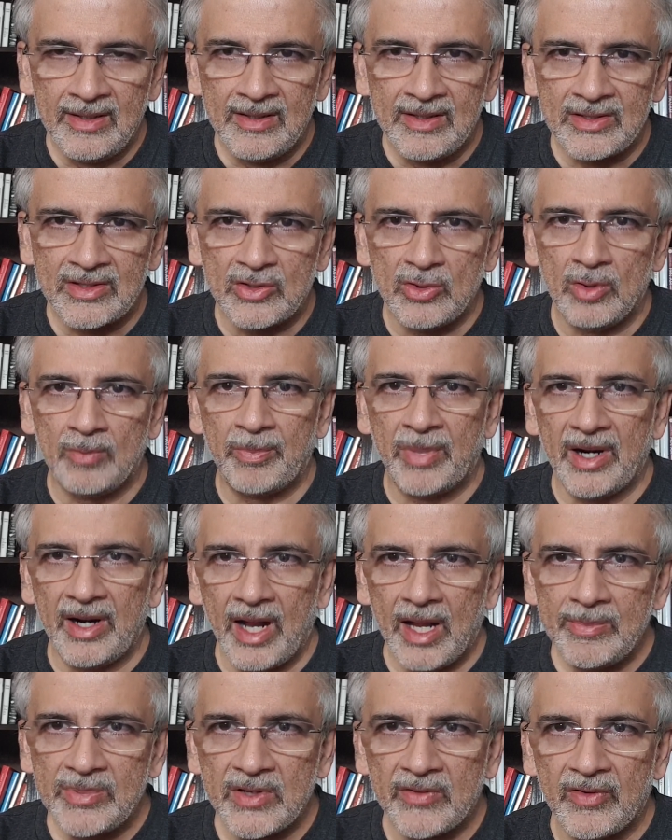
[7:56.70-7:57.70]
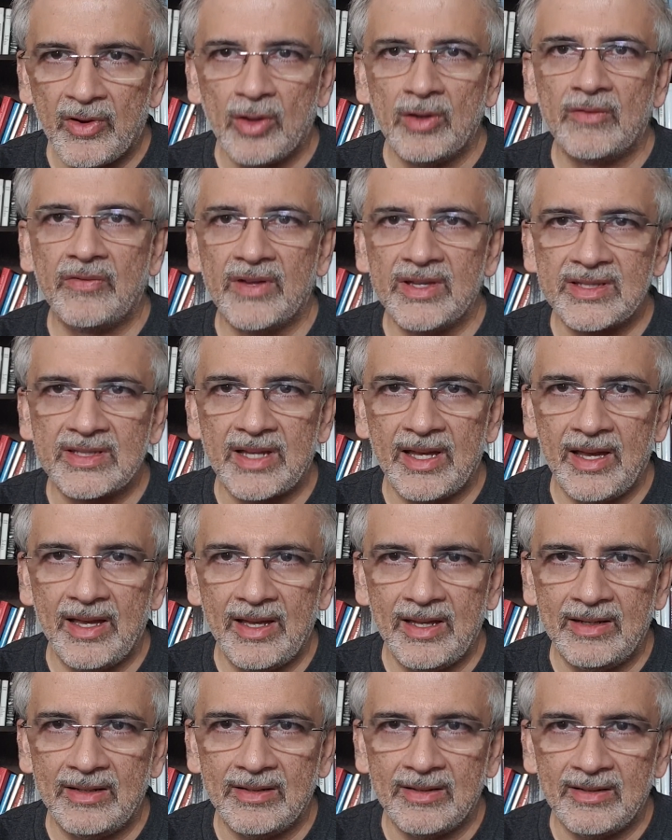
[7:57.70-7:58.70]
So perhaps if all of us
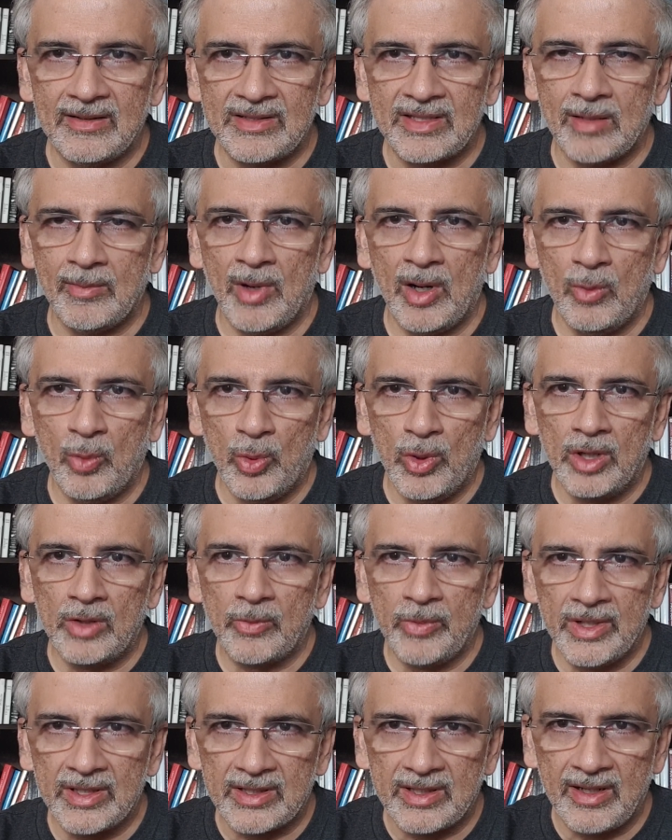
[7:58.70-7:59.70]
can somehow work with